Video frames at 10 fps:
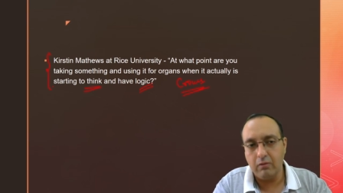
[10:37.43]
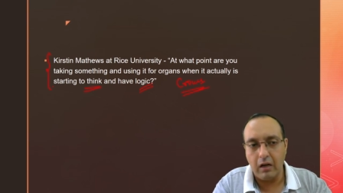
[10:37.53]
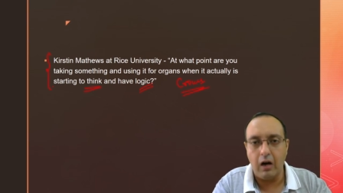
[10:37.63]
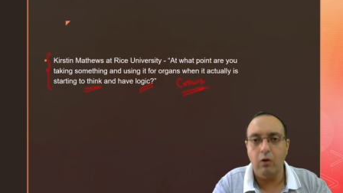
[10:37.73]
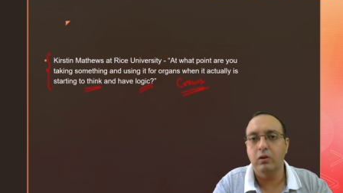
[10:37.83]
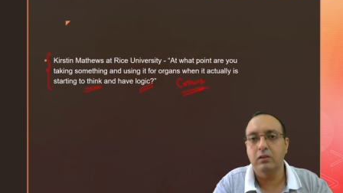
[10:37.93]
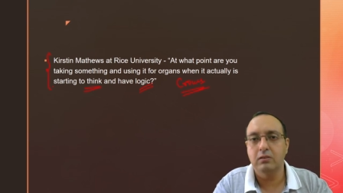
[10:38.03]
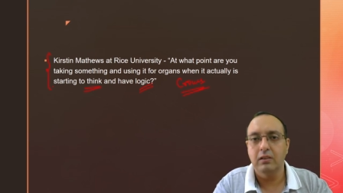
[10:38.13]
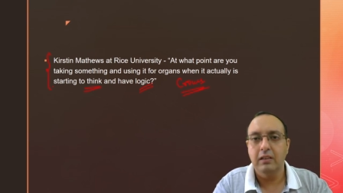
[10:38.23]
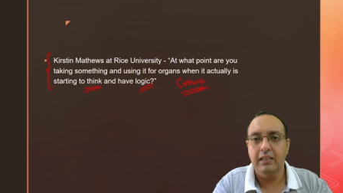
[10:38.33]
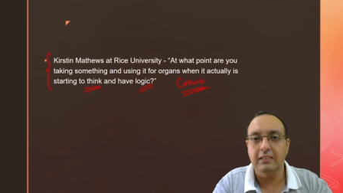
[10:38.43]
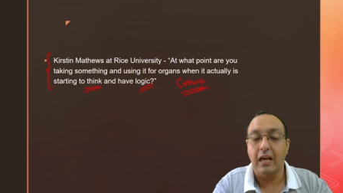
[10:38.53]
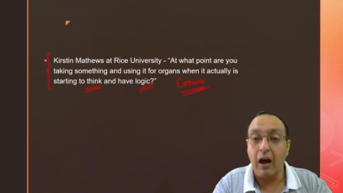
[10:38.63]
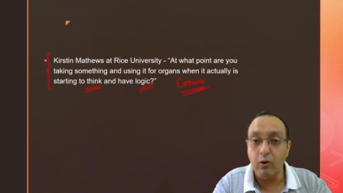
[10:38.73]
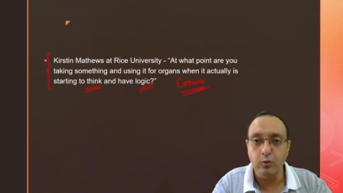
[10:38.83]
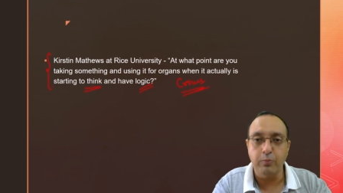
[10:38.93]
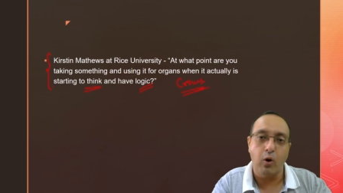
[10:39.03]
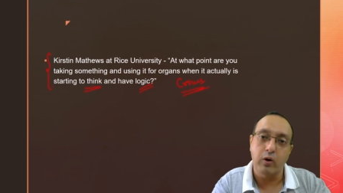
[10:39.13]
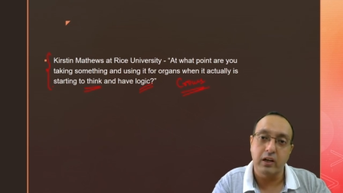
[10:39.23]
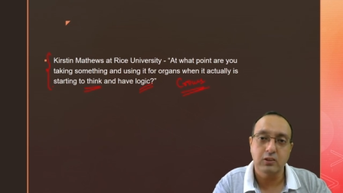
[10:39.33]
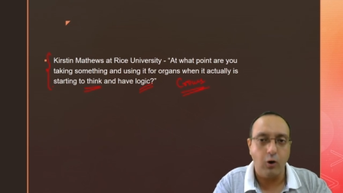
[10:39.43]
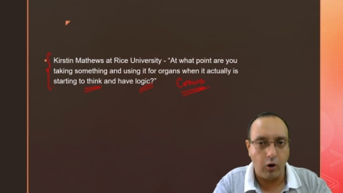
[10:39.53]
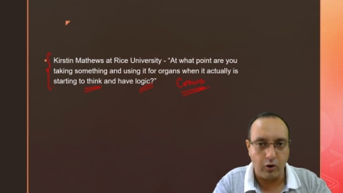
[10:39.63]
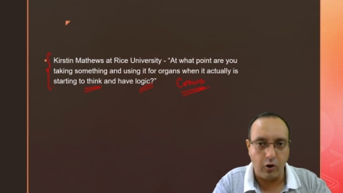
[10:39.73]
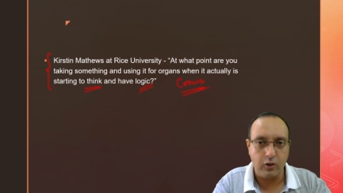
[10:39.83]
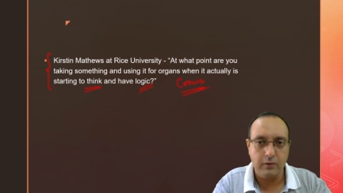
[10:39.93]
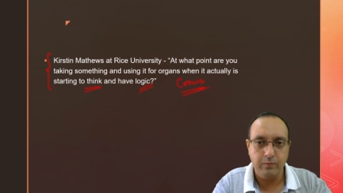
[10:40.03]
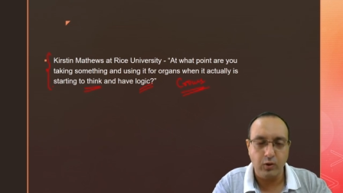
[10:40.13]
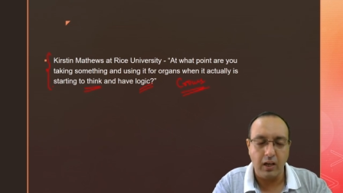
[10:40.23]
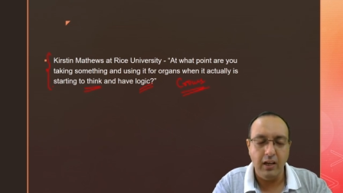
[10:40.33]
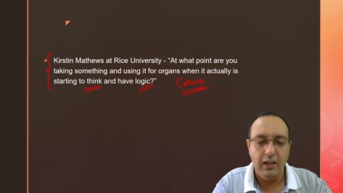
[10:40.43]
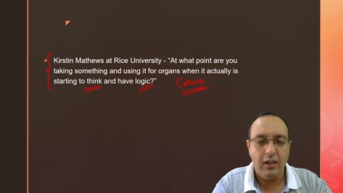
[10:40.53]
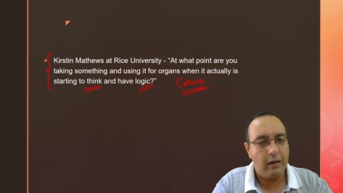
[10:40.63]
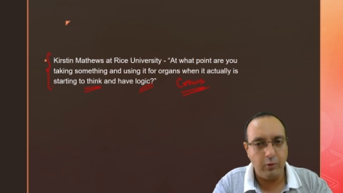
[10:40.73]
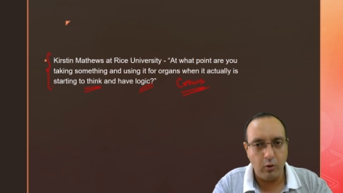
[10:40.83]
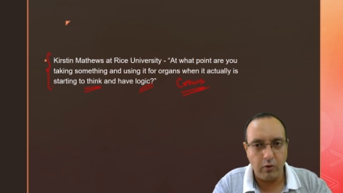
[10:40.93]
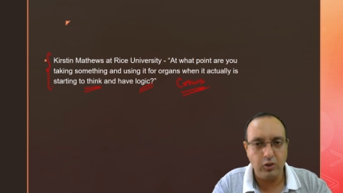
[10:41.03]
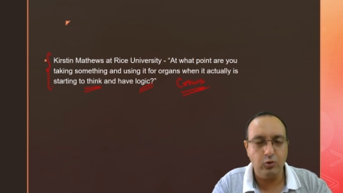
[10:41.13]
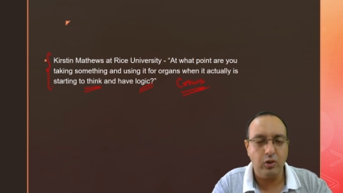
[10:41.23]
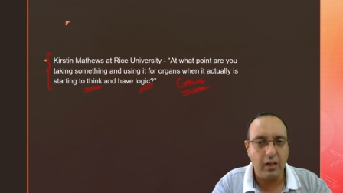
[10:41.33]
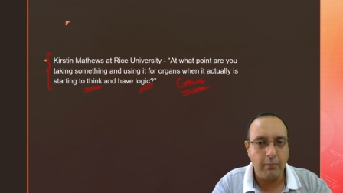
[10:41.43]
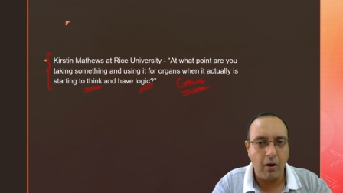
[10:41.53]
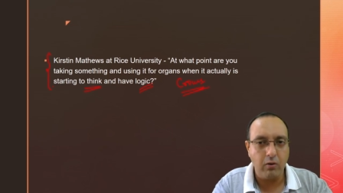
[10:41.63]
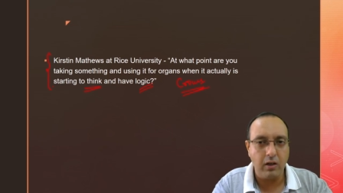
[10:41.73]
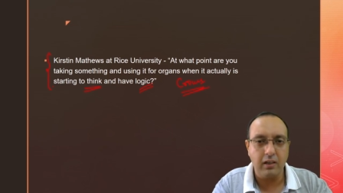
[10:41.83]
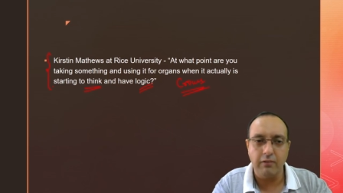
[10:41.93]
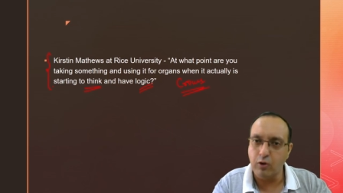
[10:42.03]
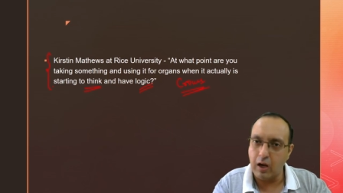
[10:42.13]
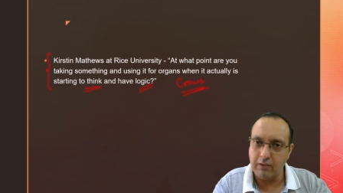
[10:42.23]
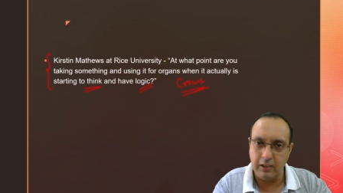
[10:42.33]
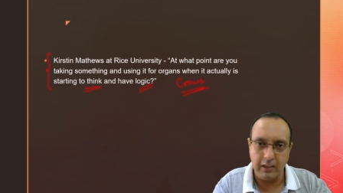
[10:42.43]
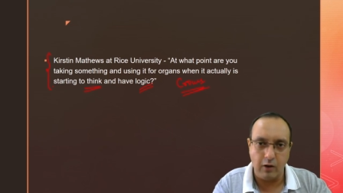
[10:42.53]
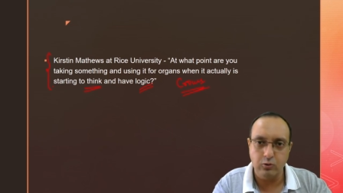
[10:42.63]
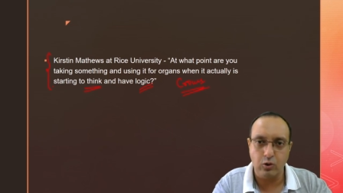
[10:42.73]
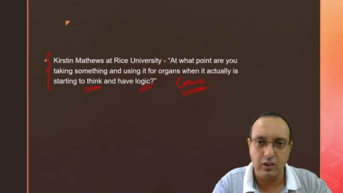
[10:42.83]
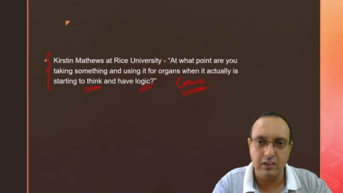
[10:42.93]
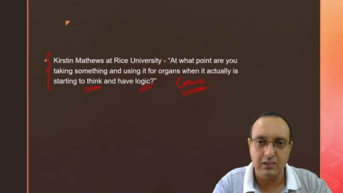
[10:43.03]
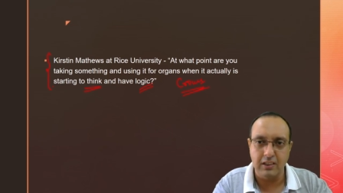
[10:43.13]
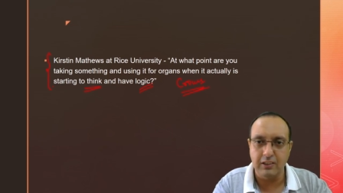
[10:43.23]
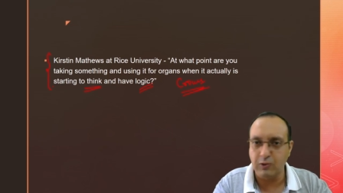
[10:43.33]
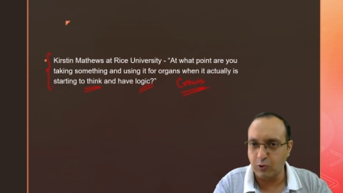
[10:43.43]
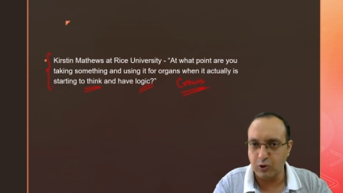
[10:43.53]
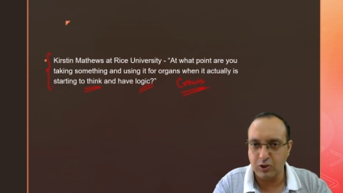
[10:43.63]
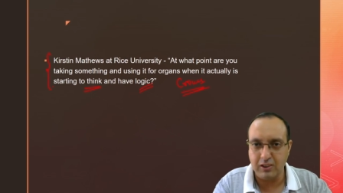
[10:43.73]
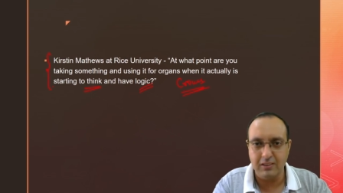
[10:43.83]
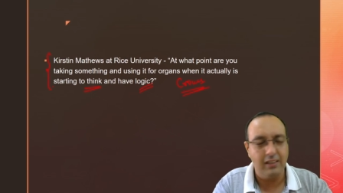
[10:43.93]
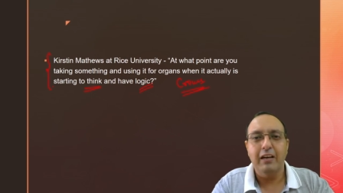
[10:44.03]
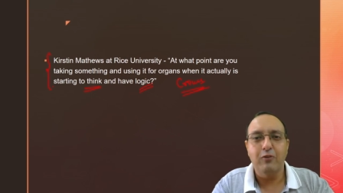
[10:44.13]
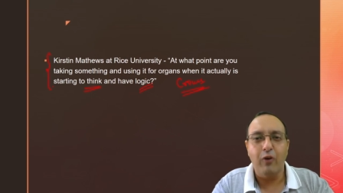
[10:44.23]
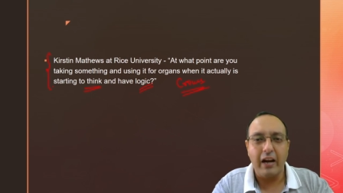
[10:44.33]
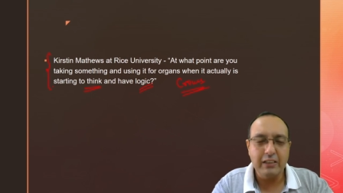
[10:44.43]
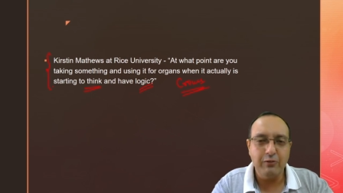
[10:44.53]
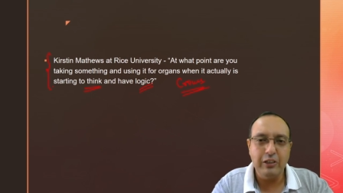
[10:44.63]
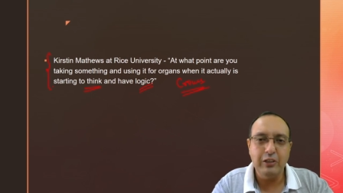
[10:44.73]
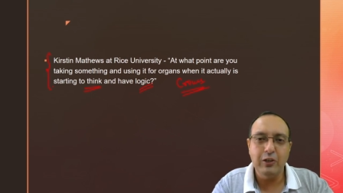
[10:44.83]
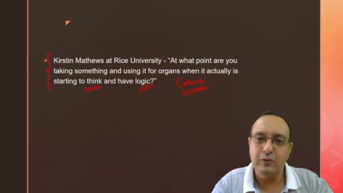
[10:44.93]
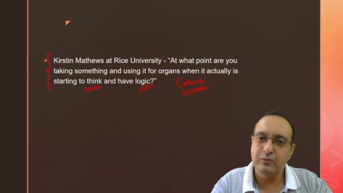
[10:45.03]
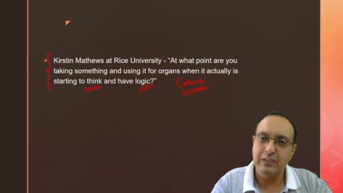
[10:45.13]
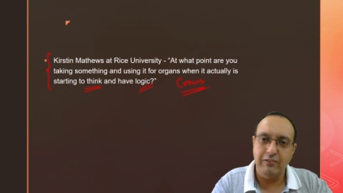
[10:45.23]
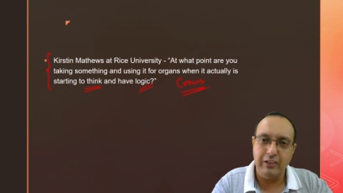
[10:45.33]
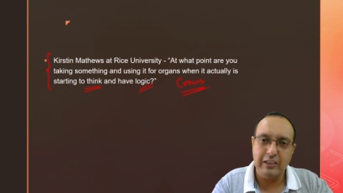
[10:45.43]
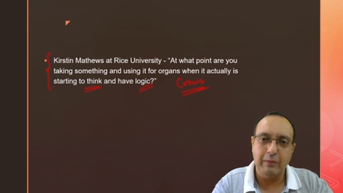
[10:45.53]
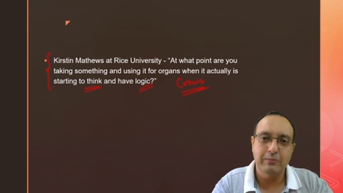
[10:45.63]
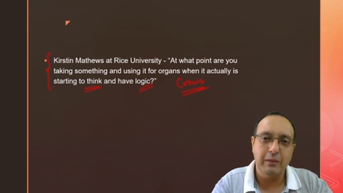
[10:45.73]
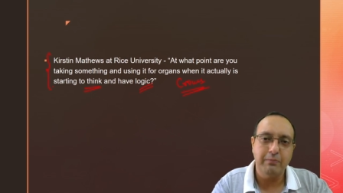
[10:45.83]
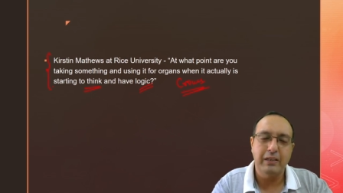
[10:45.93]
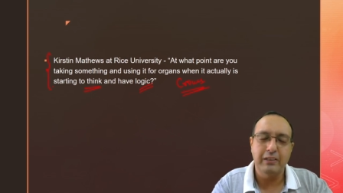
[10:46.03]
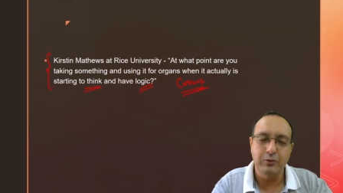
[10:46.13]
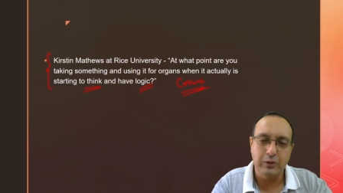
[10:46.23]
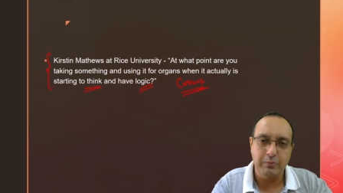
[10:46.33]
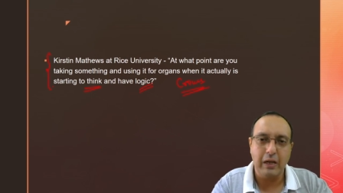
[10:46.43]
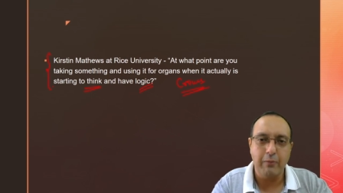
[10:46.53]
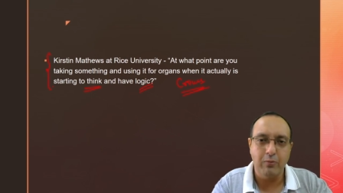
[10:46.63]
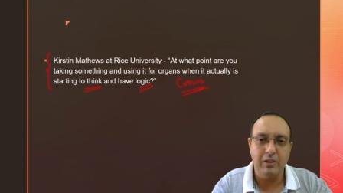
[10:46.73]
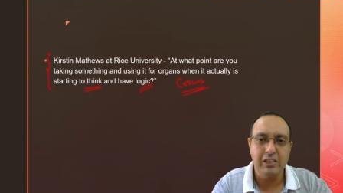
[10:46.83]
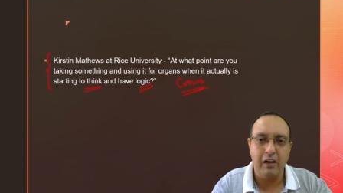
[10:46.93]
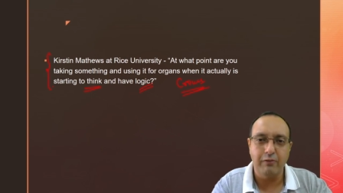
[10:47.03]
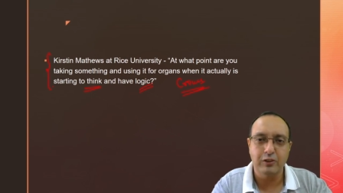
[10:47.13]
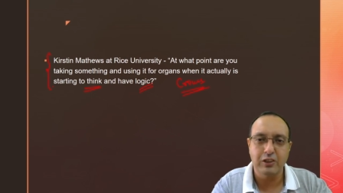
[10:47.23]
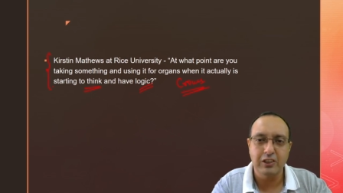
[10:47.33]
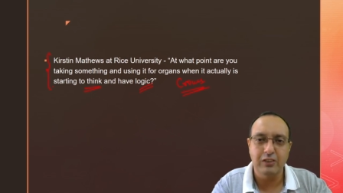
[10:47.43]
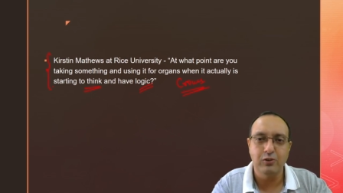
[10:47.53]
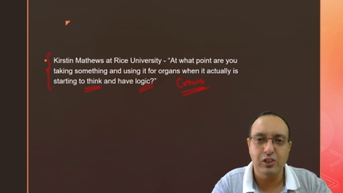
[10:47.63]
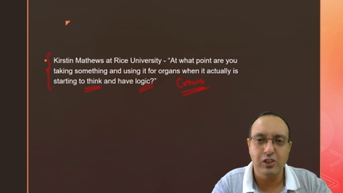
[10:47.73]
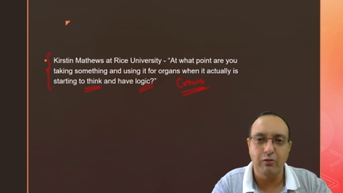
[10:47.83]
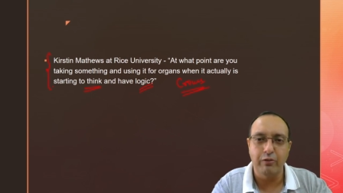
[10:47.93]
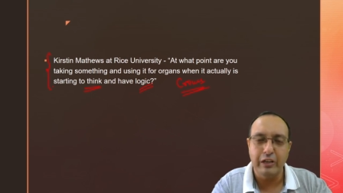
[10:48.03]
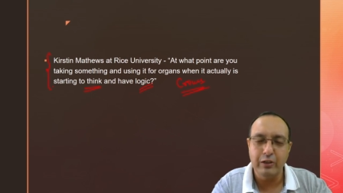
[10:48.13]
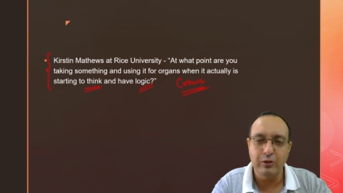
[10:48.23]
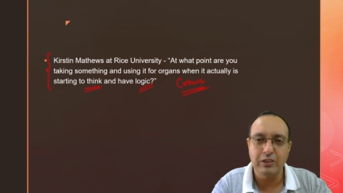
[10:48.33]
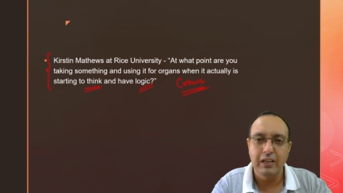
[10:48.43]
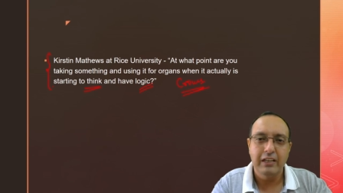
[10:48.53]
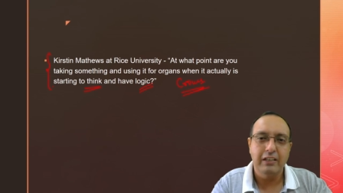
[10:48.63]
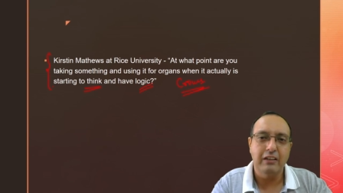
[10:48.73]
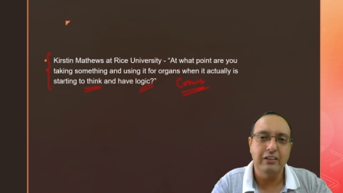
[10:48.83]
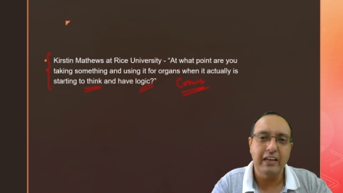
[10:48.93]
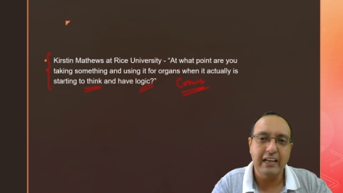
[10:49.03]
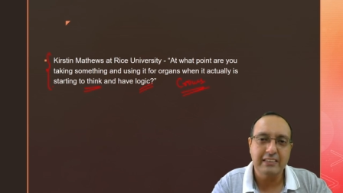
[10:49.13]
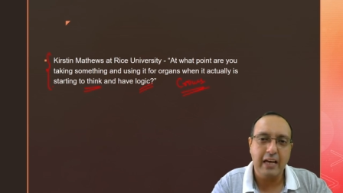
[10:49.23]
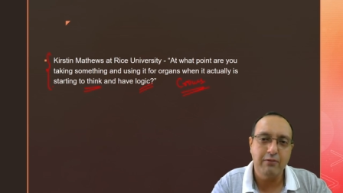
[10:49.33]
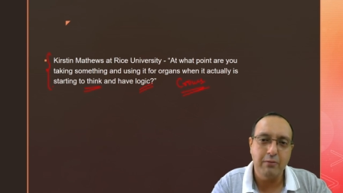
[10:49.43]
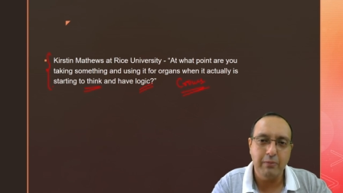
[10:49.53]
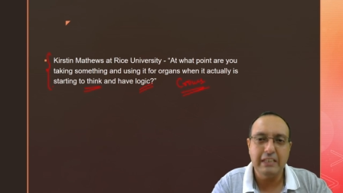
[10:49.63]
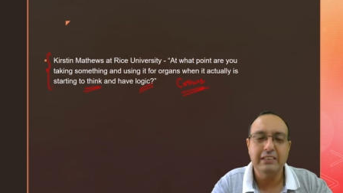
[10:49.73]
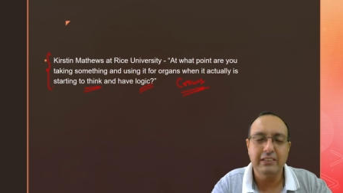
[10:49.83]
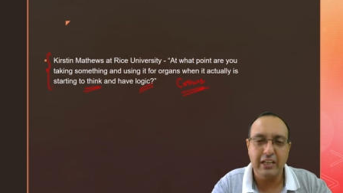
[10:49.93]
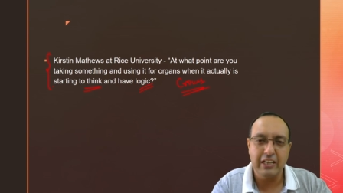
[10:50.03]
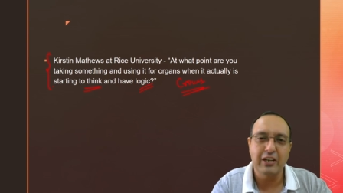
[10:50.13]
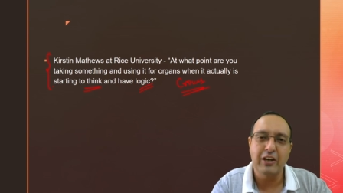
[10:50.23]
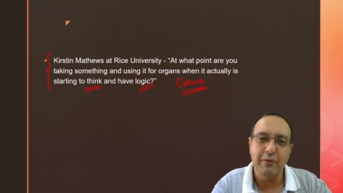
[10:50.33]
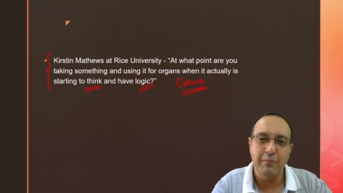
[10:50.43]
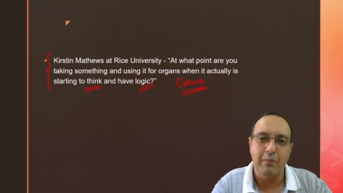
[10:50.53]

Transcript: how it is allowed to progress or not. Okay, let me know what you think about it. If you have any doubts or concerns or questions, if you like the video, give it a thumbs up and do subscribe to my channel for such educational videos. Till the next time we meet, take care and